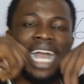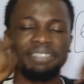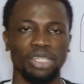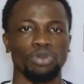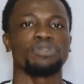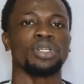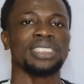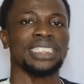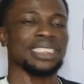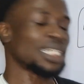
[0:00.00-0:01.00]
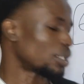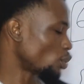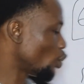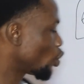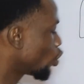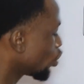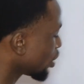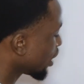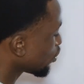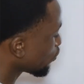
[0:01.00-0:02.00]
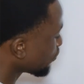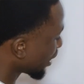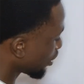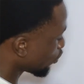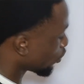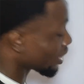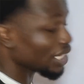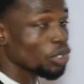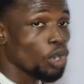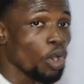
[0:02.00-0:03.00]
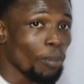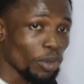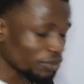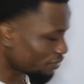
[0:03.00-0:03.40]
after we've done this, now we'll go into finding what? The common